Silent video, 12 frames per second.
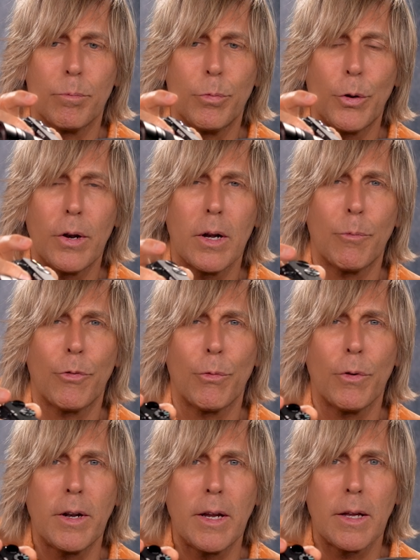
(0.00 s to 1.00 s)
put it up for
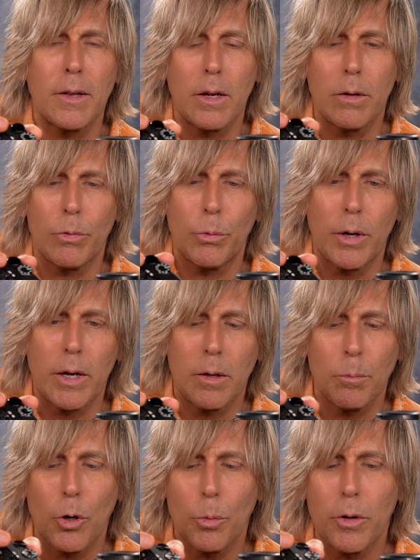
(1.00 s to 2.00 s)
running in the giveaway in
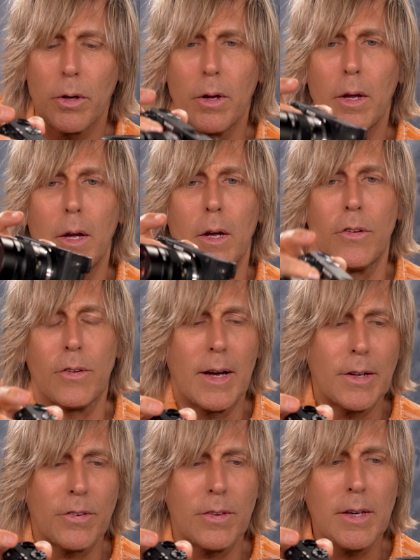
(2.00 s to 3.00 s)
a moment. So that's